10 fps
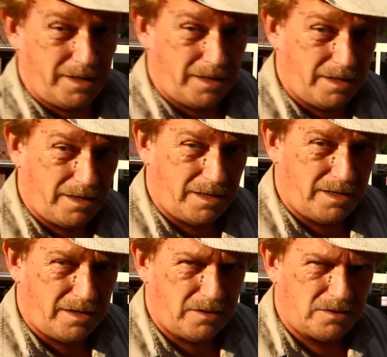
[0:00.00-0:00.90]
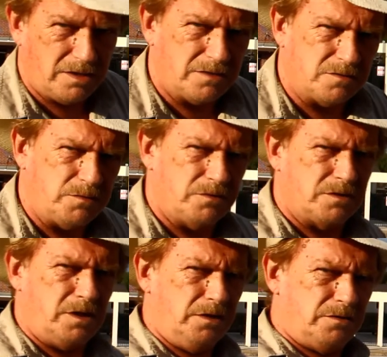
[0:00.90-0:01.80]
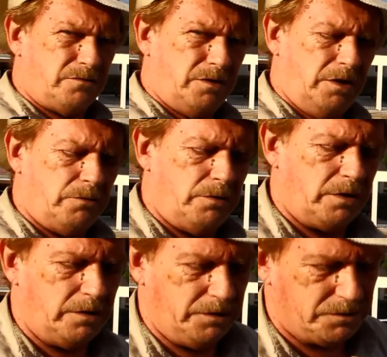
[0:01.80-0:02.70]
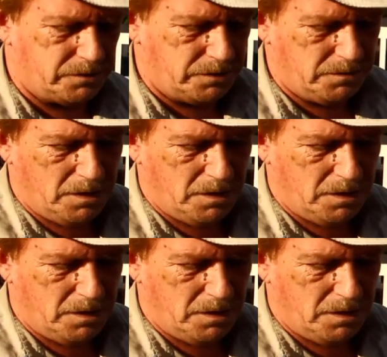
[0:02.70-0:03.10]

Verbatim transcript: It is the music industry and the record industry.